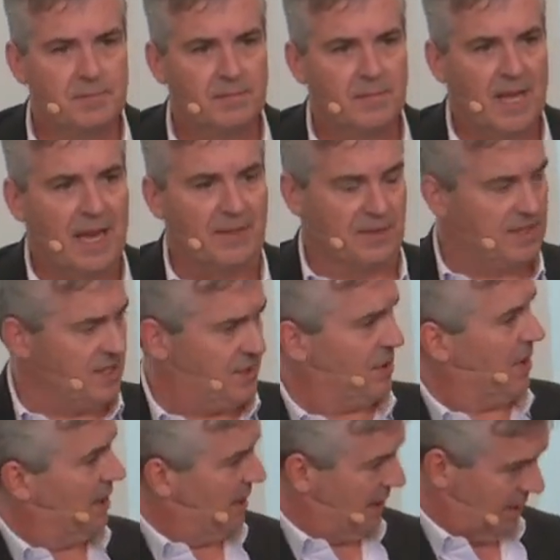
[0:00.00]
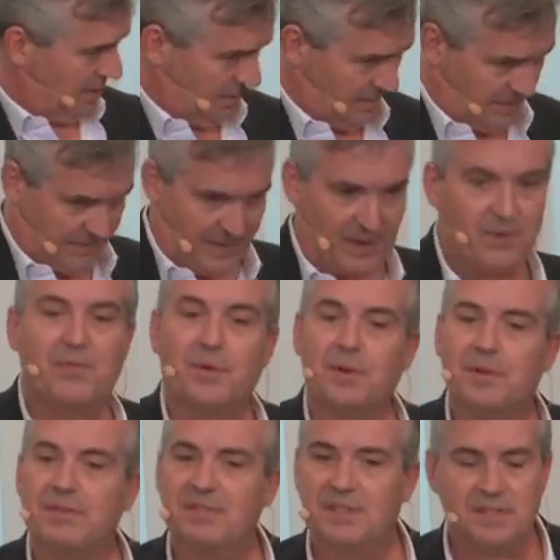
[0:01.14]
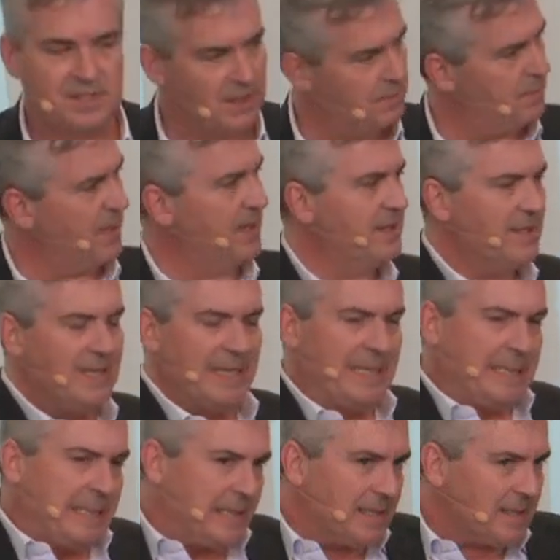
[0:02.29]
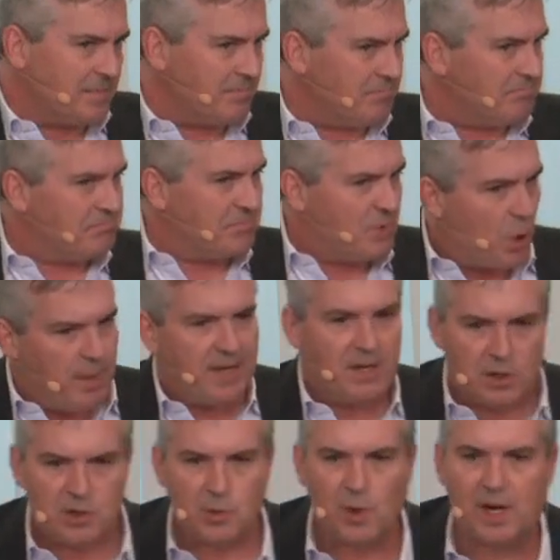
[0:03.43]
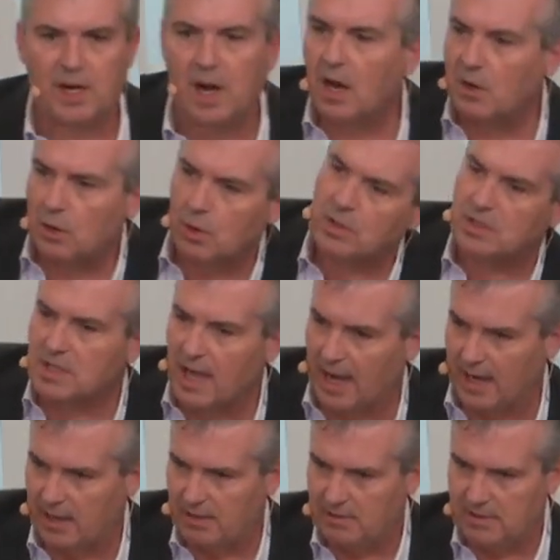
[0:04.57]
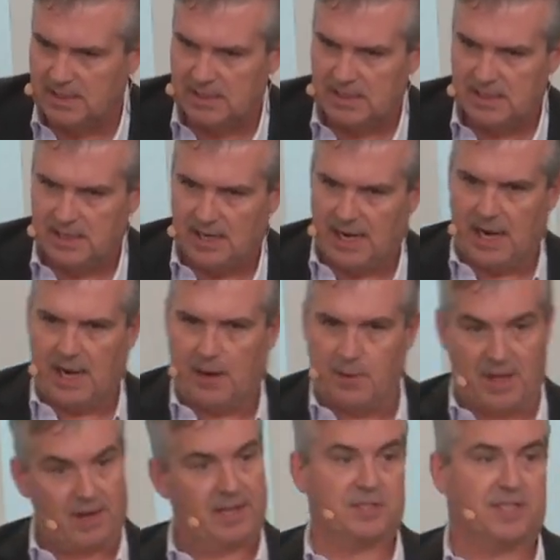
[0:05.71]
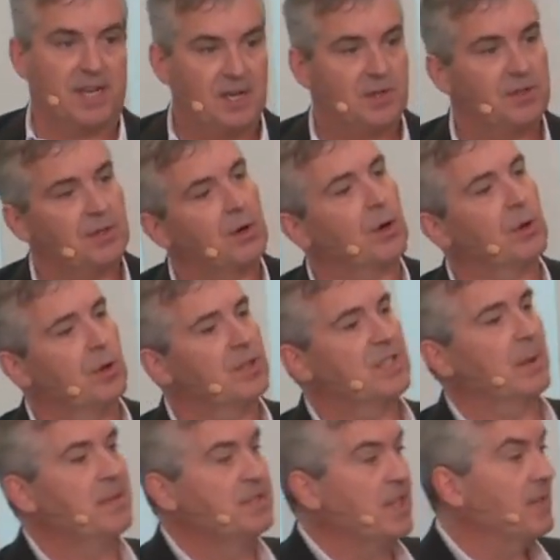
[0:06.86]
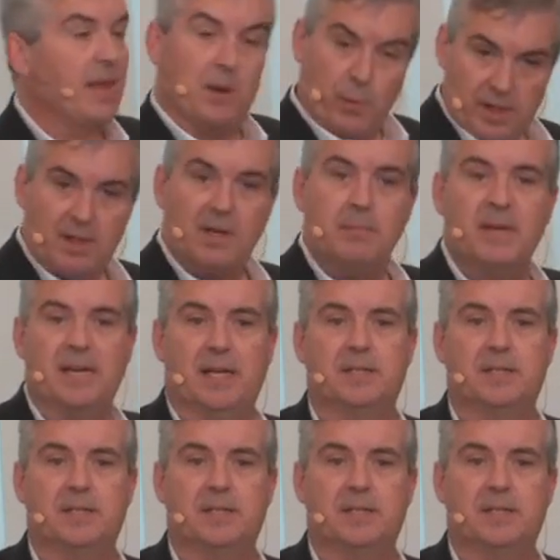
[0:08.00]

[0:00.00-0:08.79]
And the teacher, a little fearful of this, said, but nobody knows what God looks like. Without hesitation, the girl looks up and said, they will in a minute.